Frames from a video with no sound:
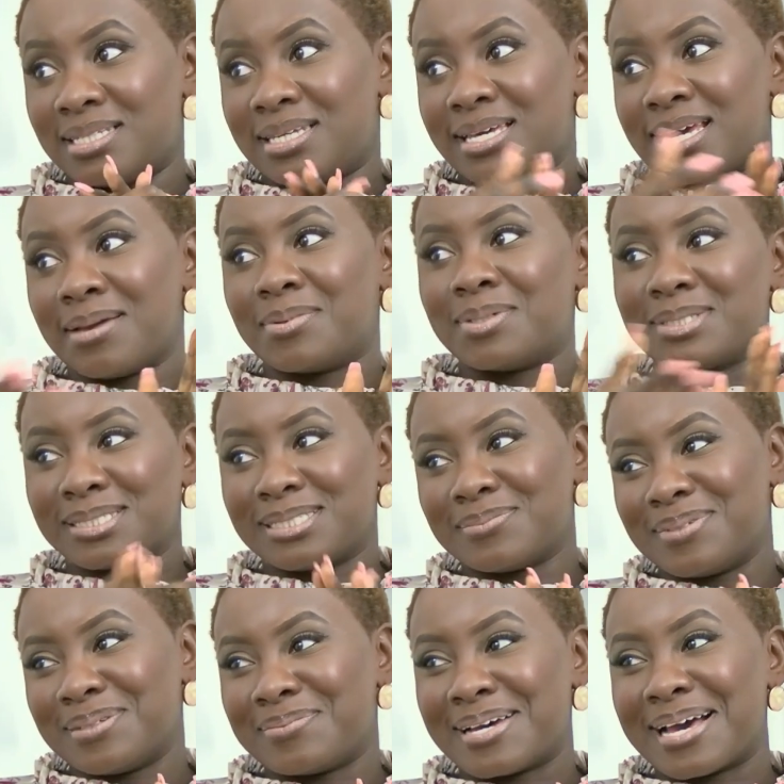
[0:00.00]
They came and
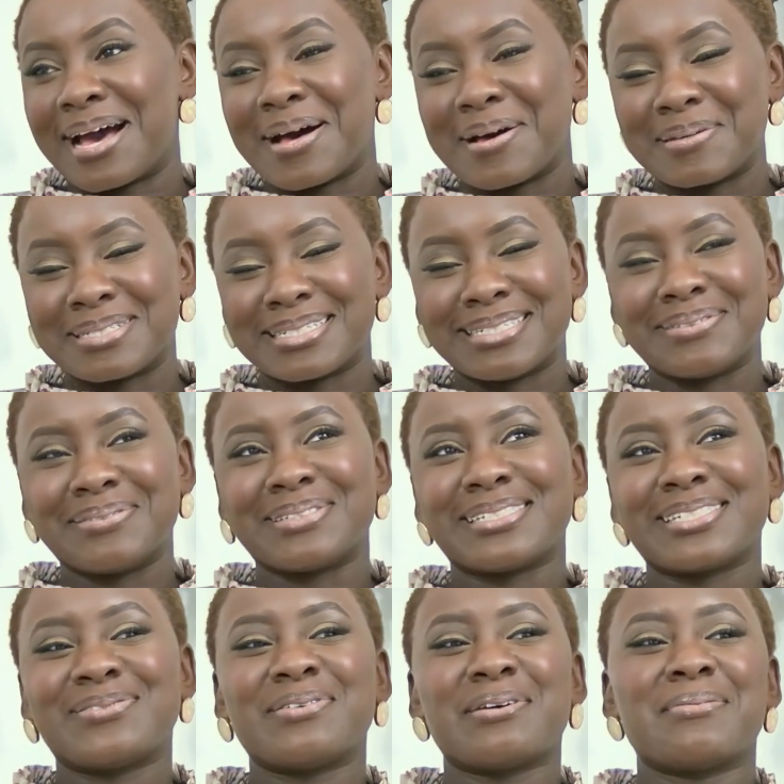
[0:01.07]
auditioned me in my house, and it was
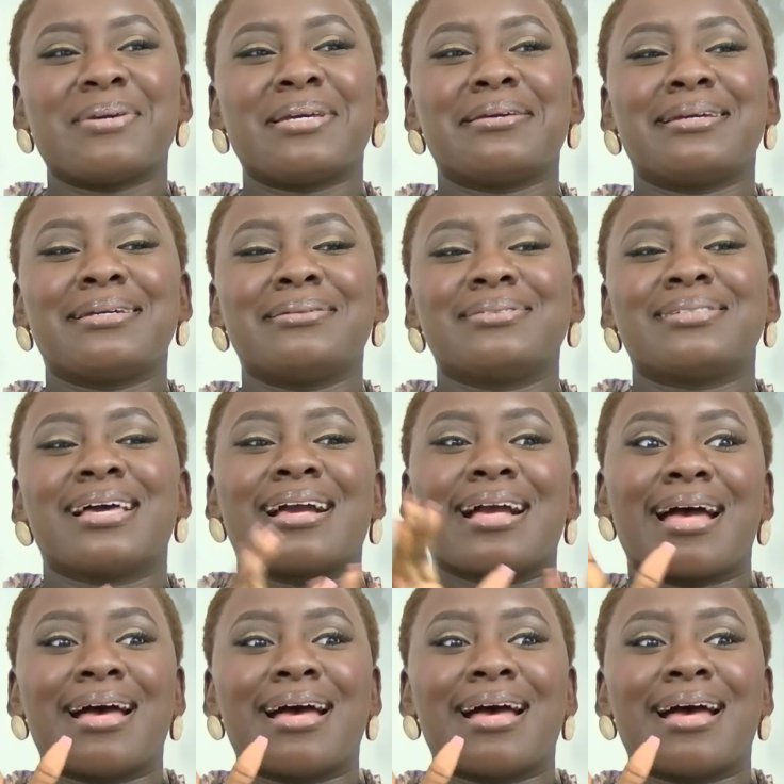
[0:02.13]
just it was like,